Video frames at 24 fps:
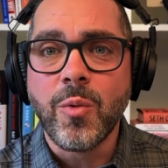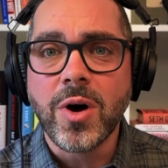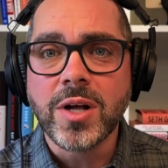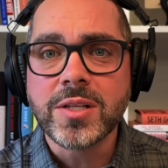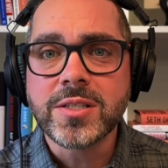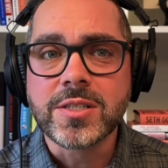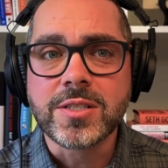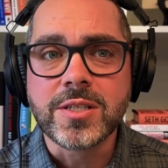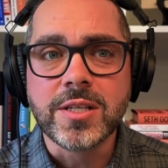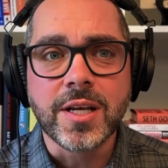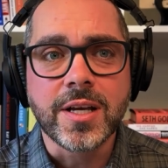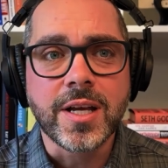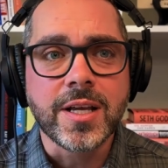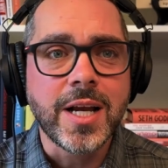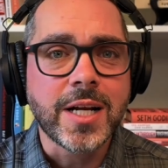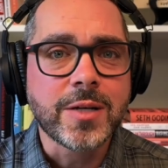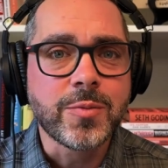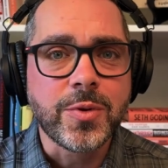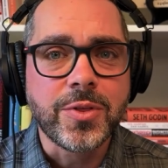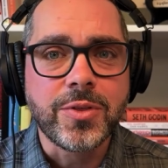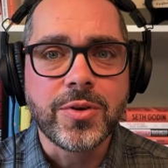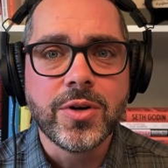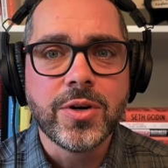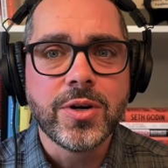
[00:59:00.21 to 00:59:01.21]
wants to
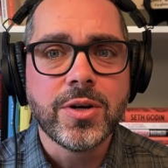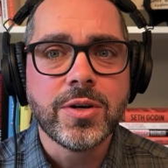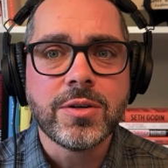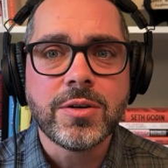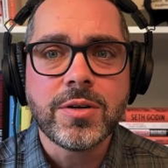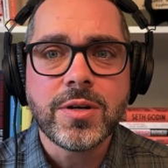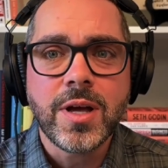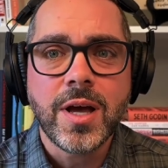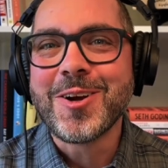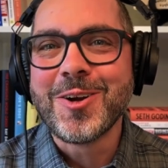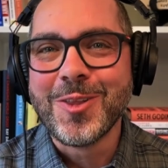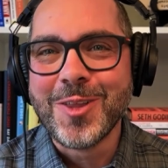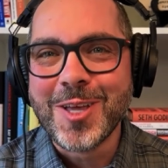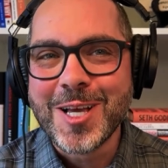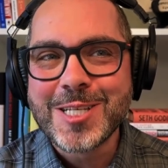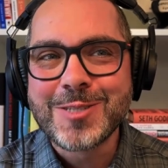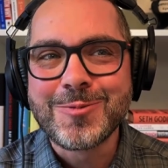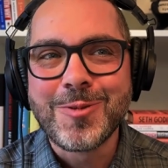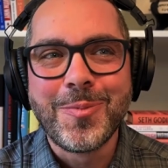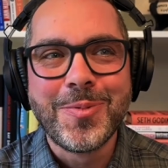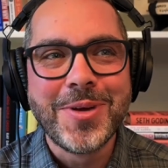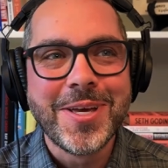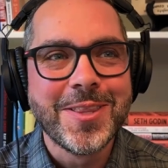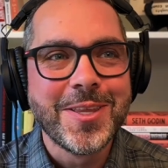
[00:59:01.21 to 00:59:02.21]
connect with her, her
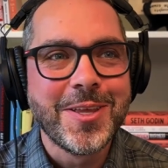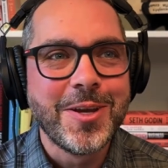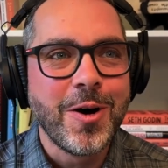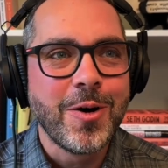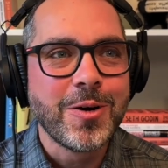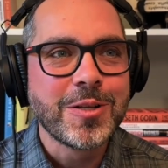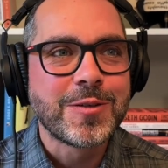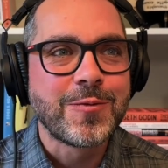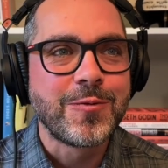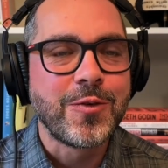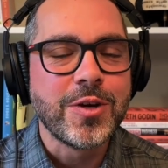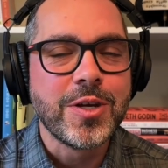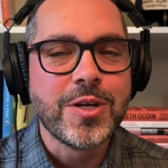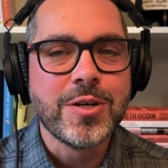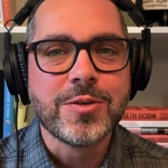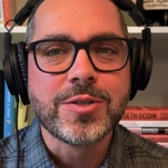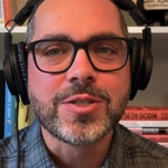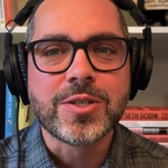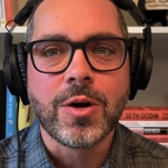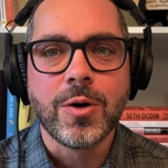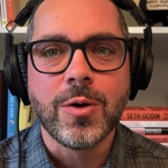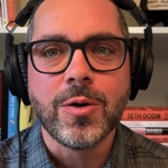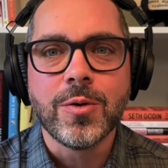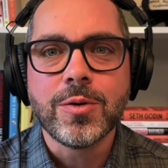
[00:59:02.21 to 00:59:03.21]
links will be in the notes for you.
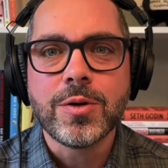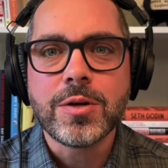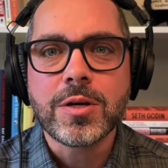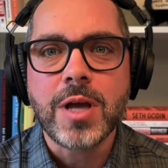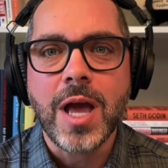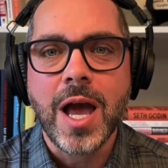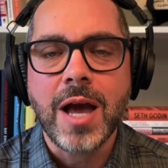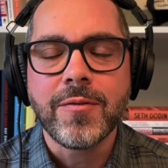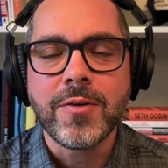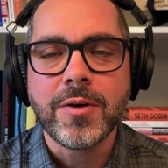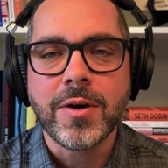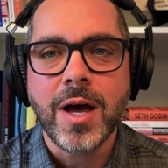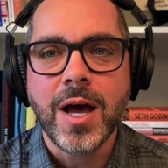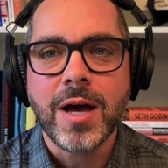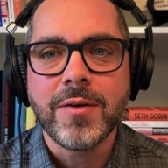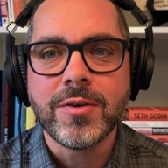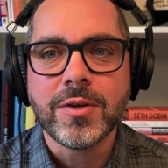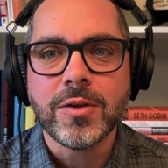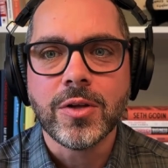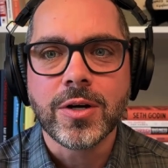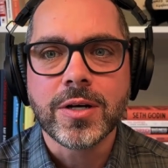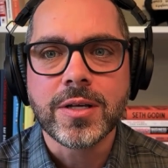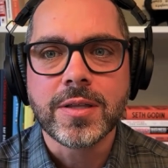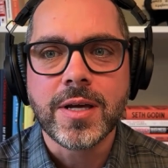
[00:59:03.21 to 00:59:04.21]
So have
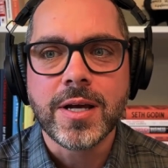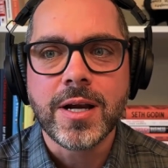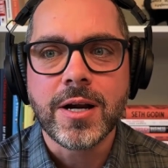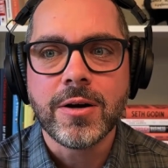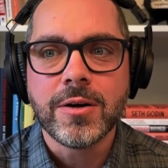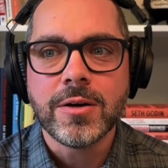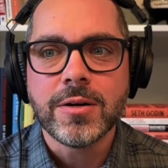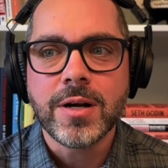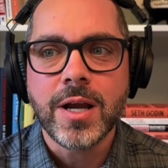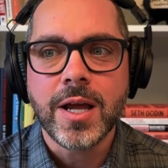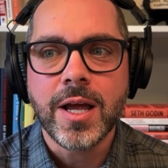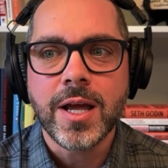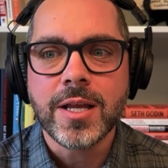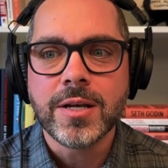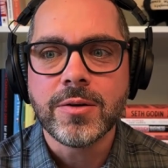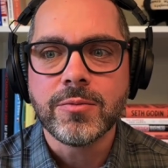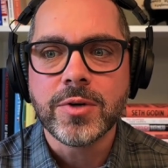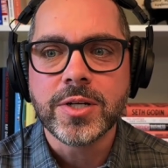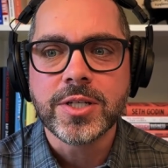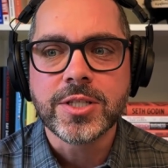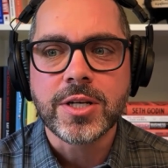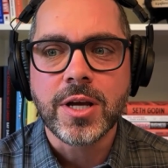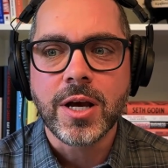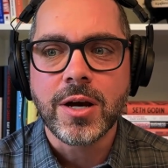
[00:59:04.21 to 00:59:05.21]
a look there and
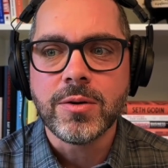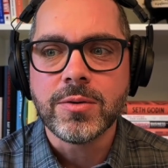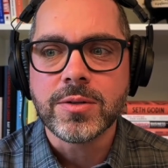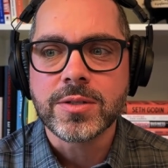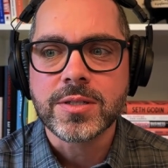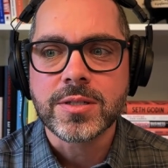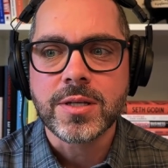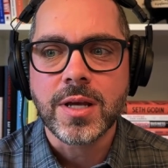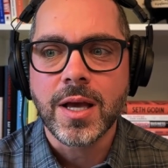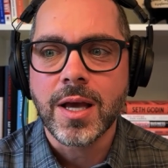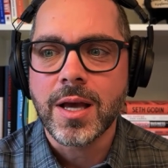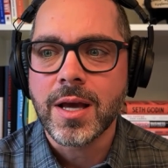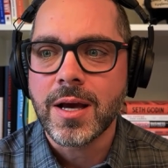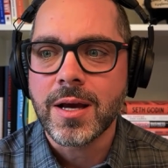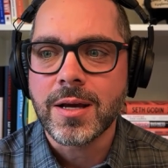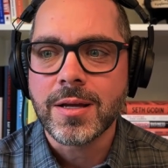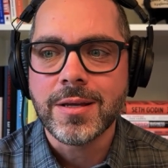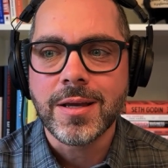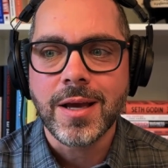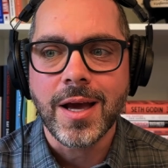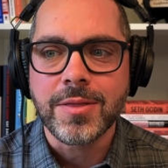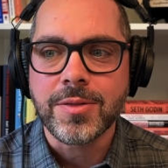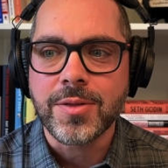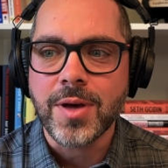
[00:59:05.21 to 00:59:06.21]
reach out.
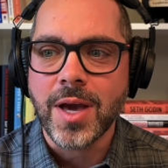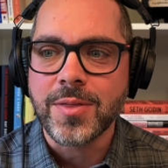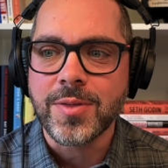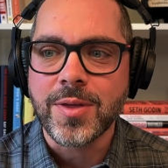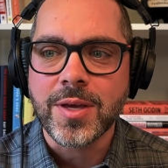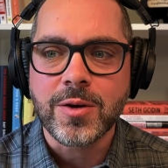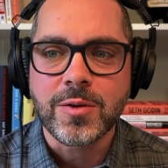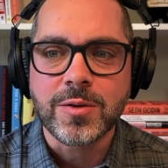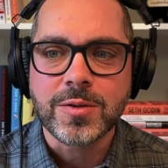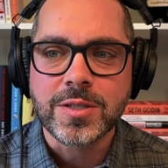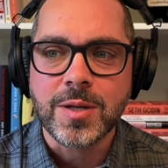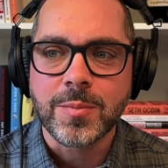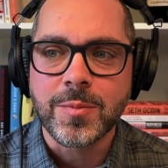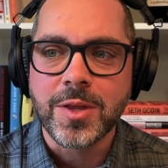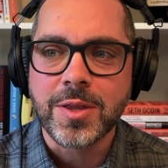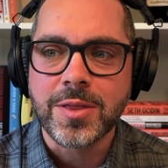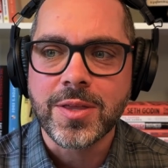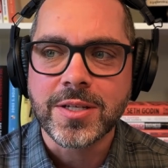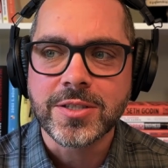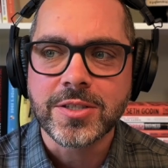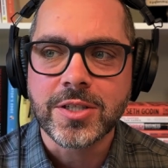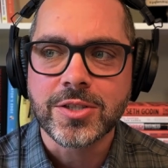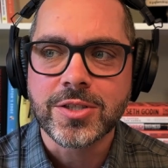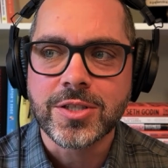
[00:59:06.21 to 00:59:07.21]
I think some of the
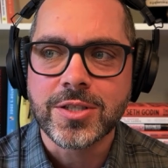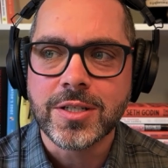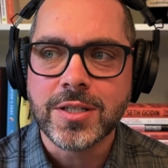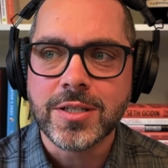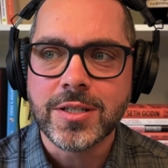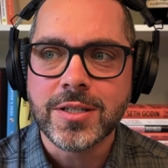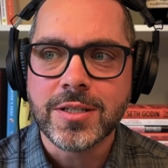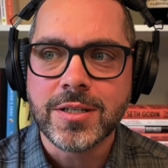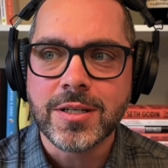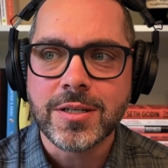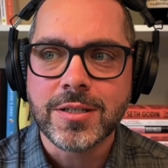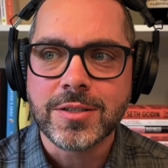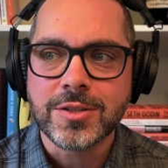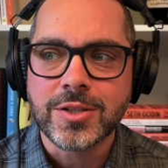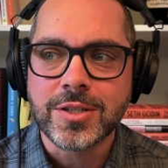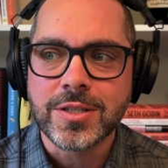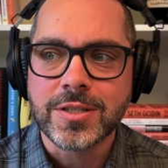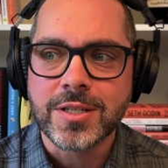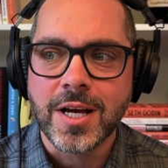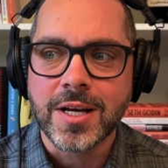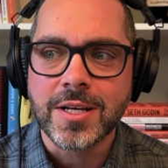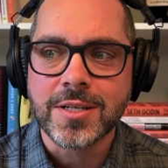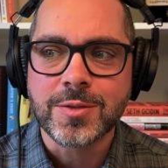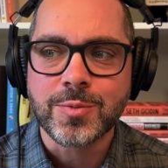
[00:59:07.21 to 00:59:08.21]
things that she
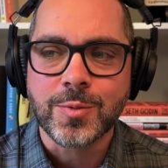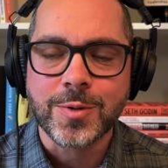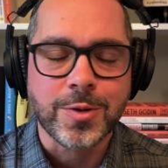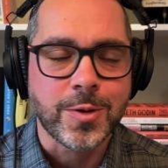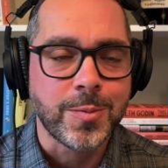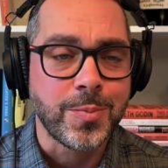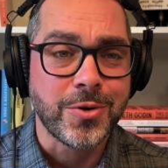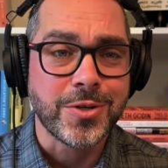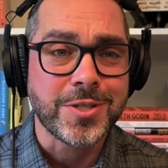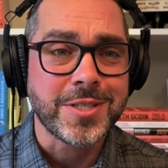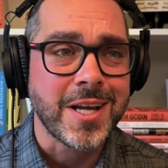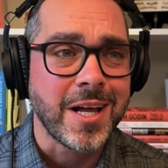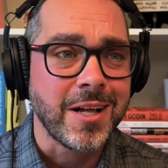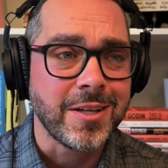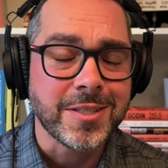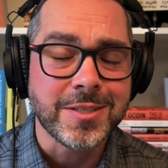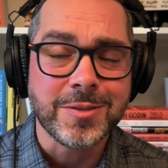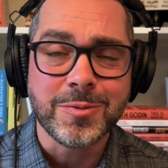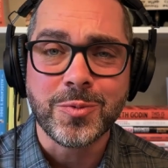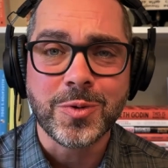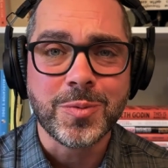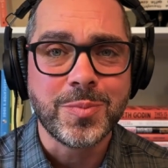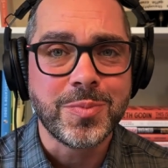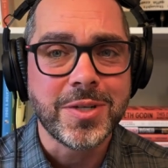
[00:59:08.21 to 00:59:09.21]
does with her
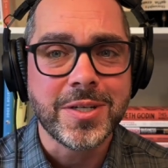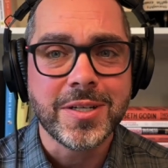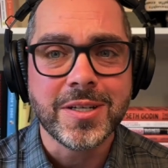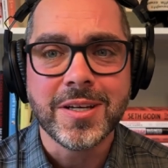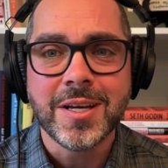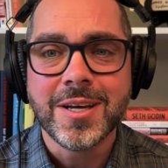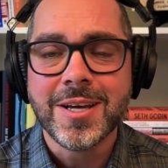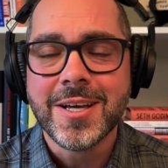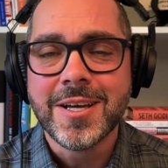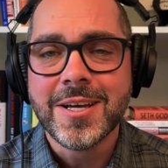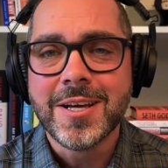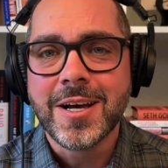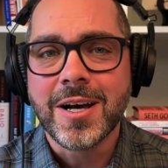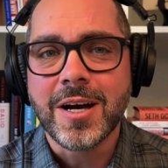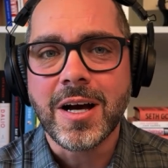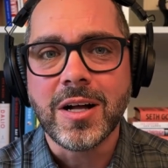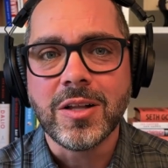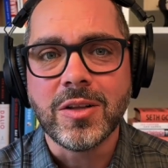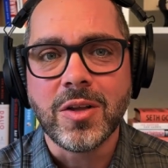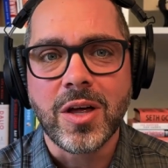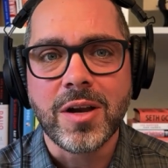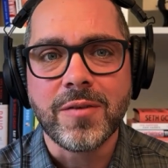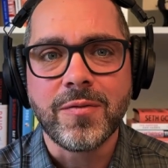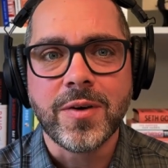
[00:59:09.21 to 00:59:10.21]
personality would be
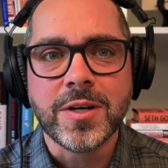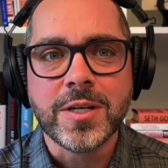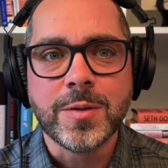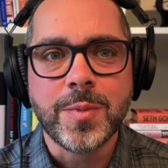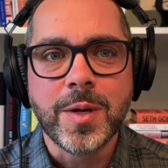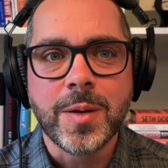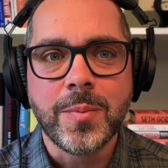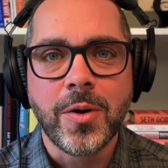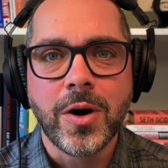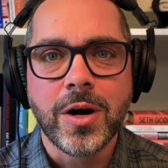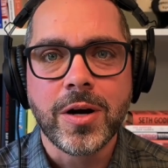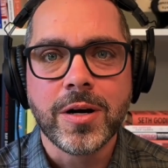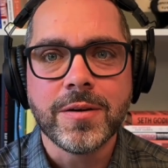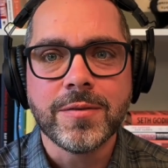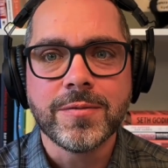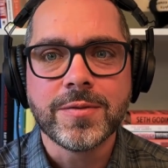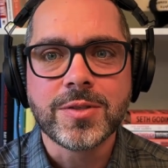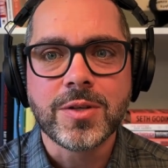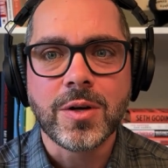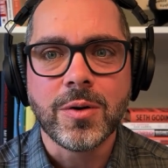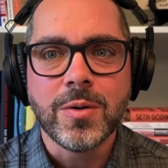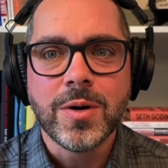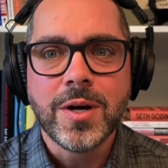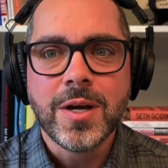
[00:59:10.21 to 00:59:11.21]
a lot of fun to be a part of.
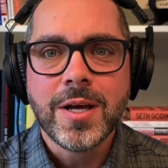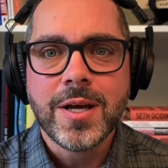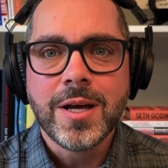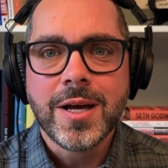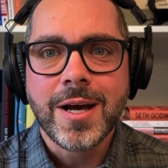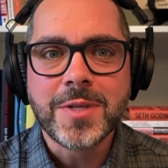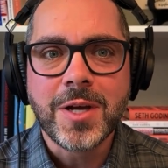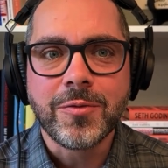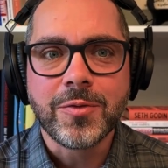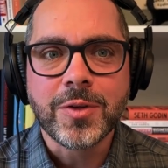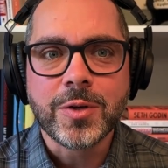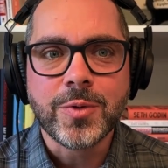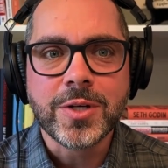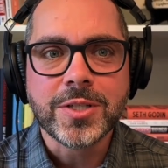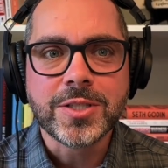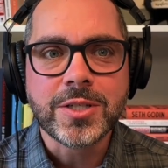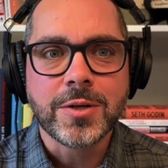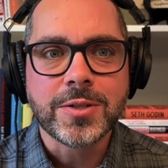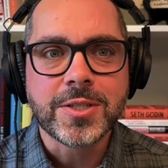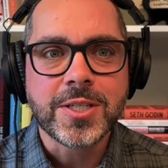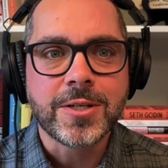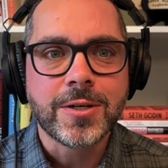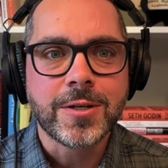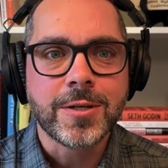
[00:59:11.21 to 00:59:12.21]
So definitely
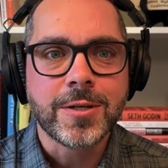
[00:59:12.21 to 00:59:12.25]
reach out to